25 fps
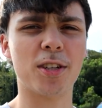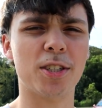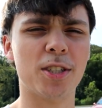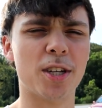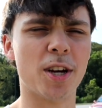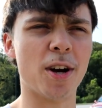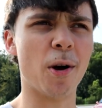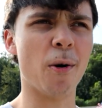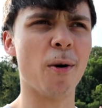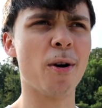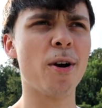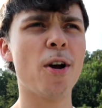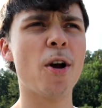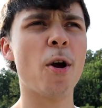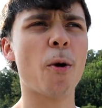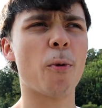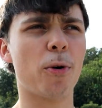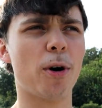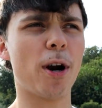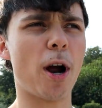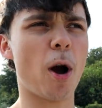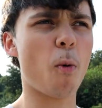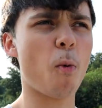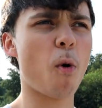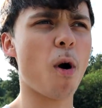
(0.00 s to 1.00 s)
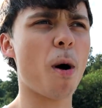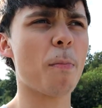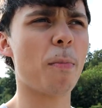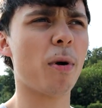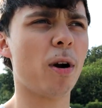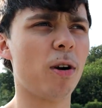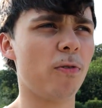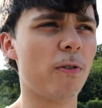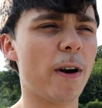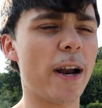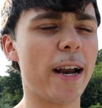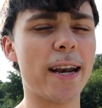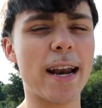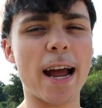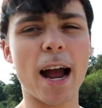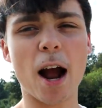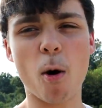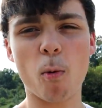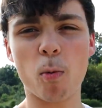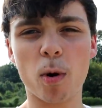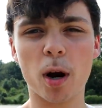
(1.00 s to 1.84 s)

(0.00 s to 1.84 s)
So we're at Walmart right now.